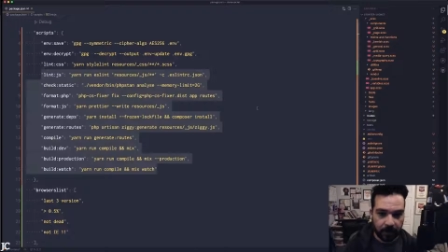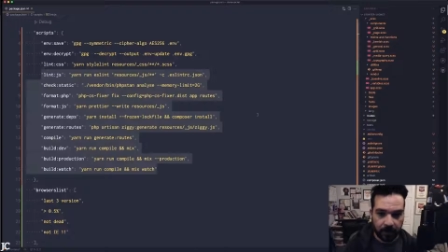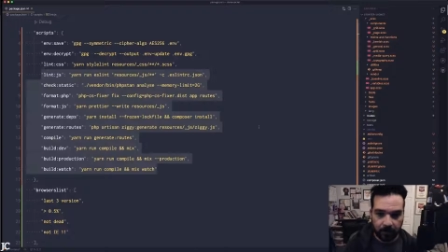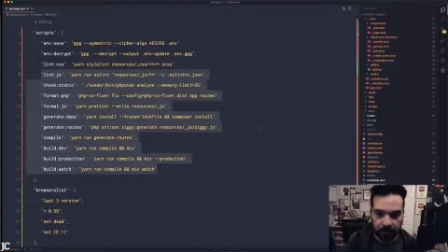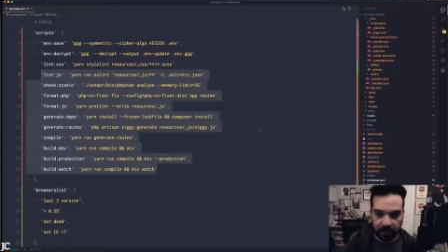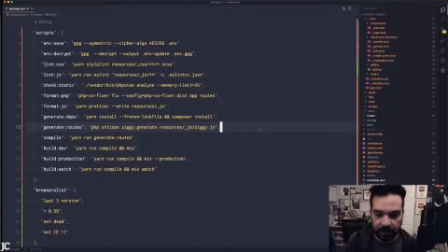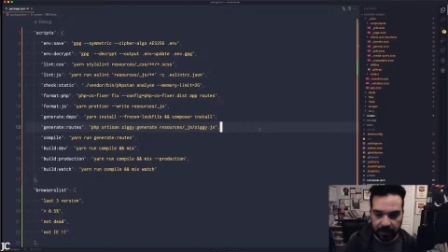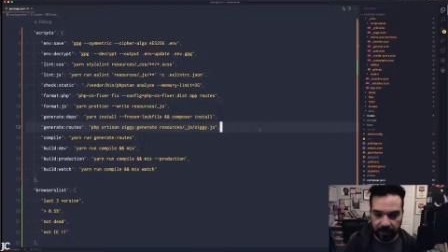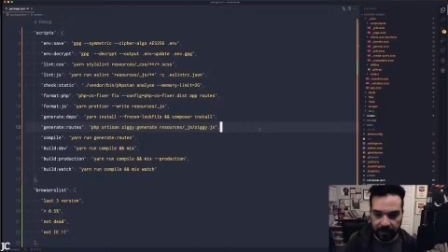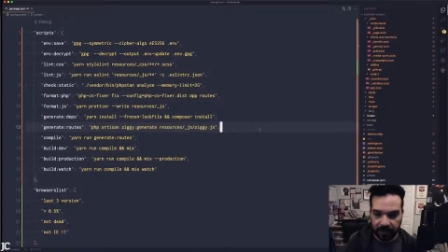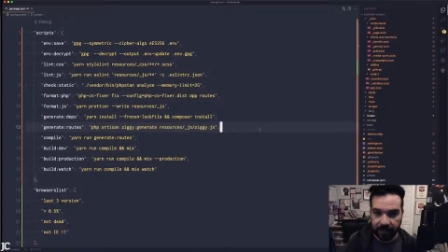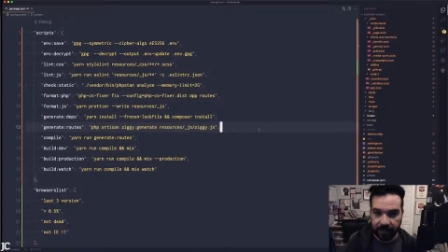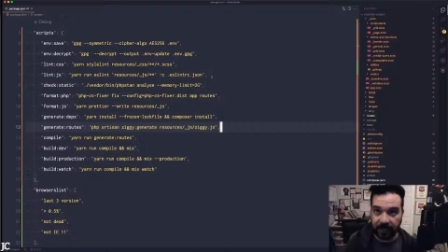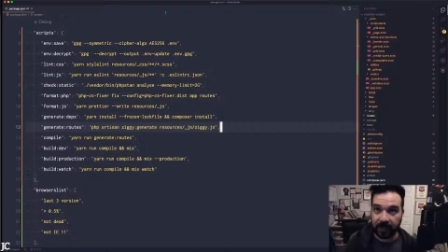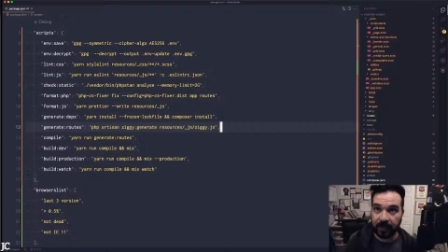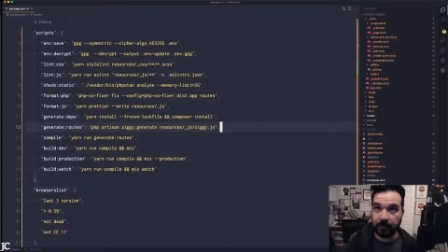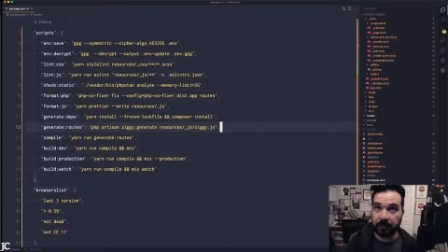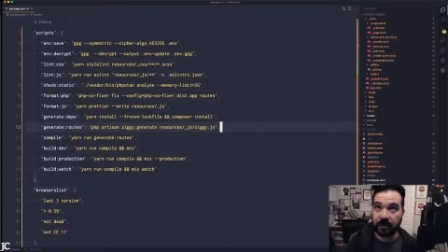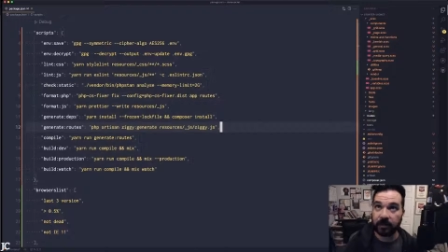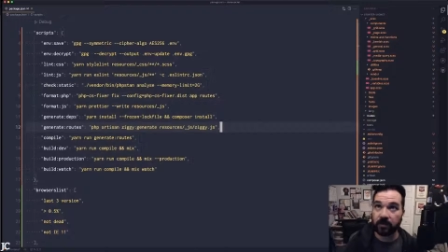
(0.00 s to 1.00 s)
But I think
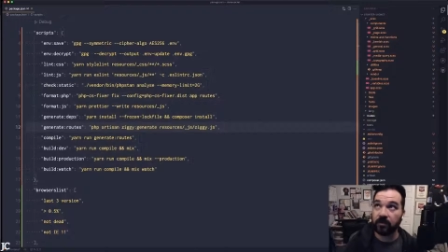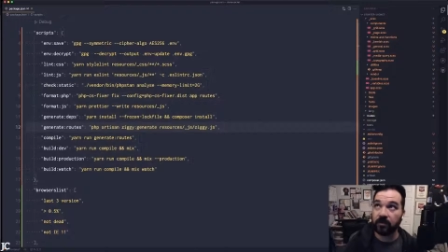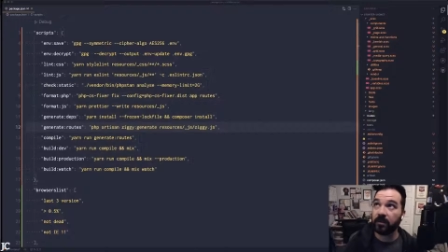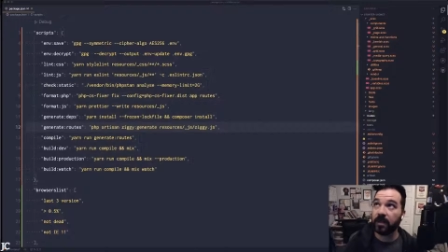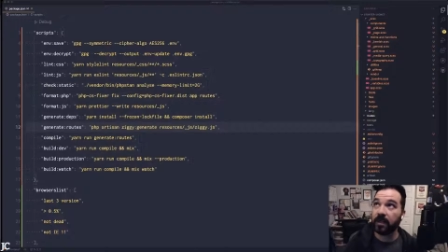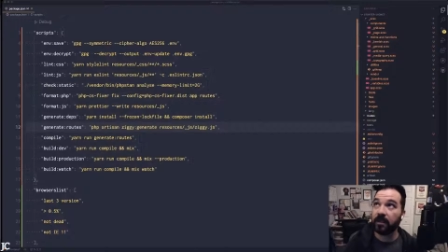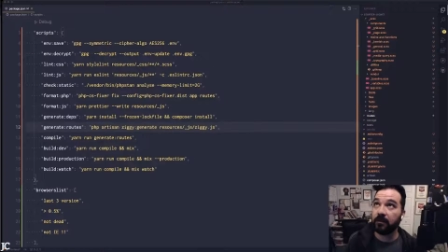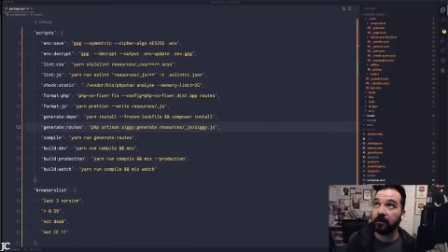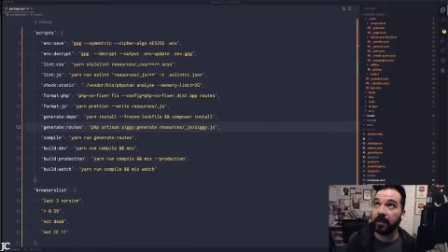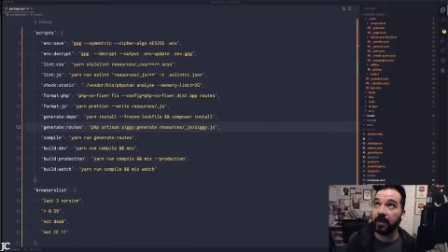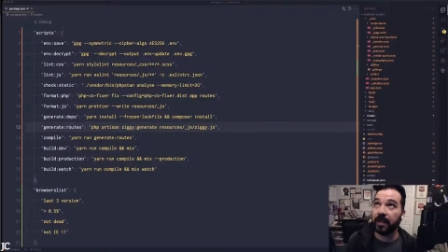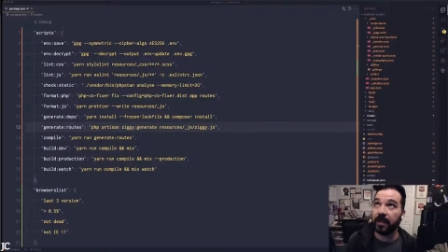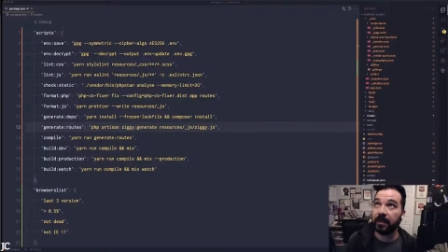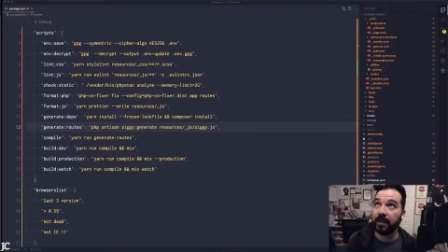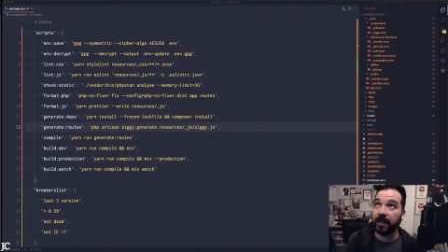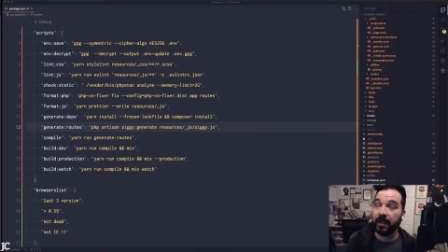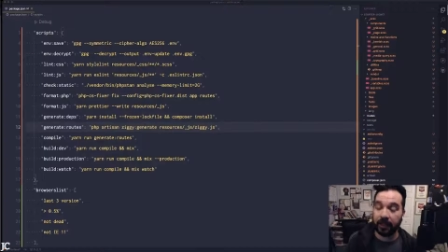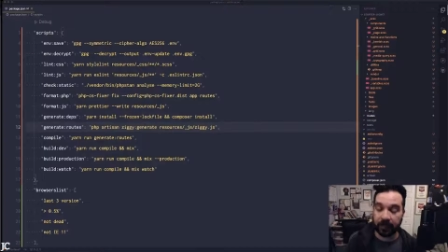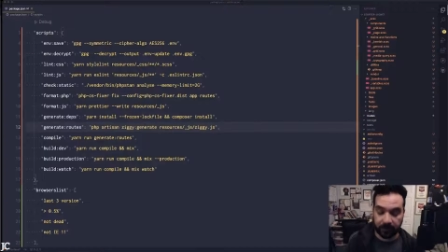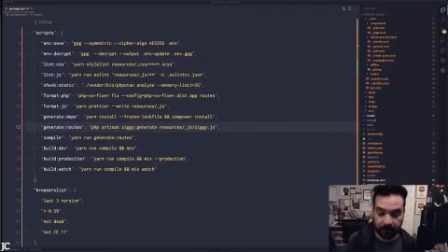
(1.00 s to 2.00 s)
I'm just ready right now to
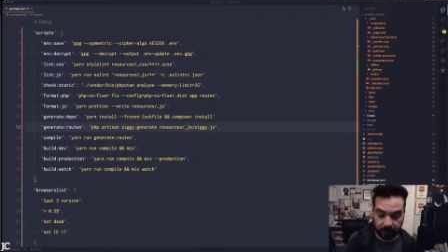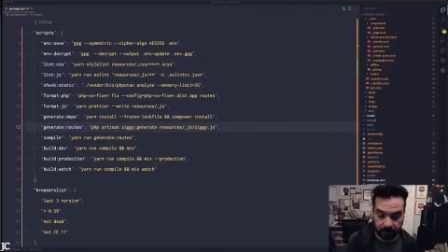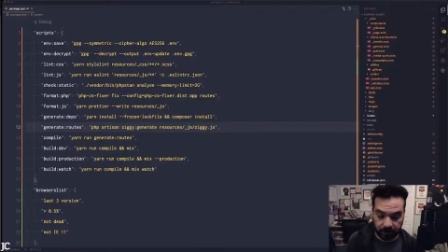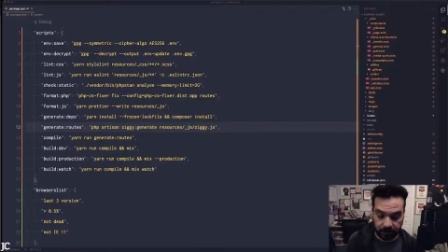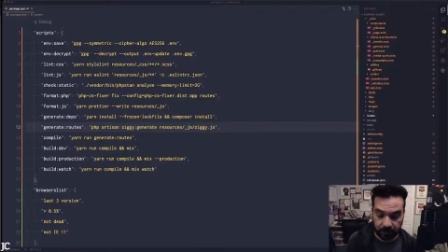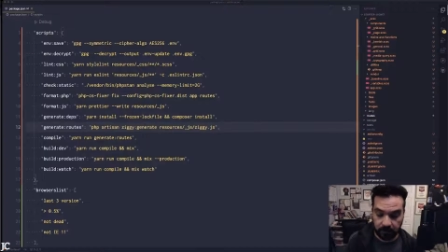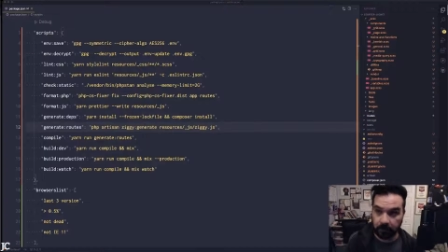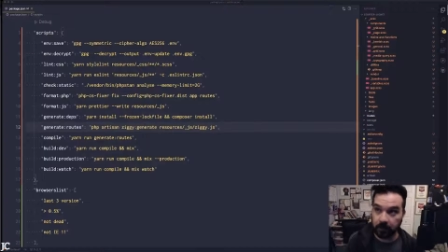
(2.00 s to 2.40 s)
actually,